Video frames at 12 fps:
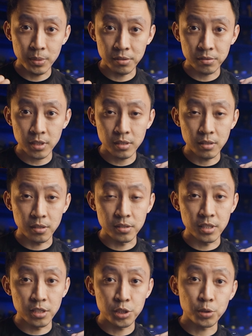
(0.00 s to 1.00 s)
mounted on
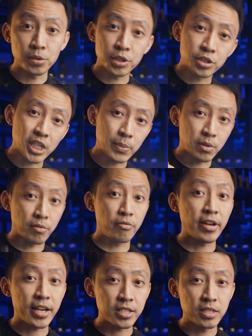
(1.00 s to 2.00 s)
a shoulder strap or
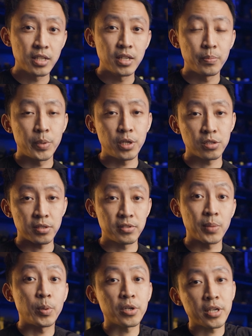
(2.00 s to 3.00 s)
vest because of
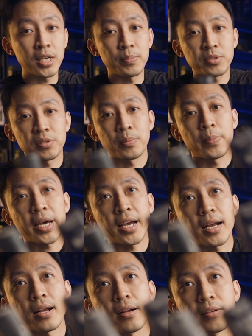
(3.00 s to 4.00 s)
their pocket clips on the back.
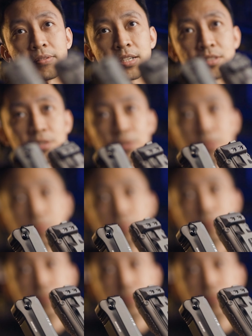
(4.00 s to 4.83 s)
Right, so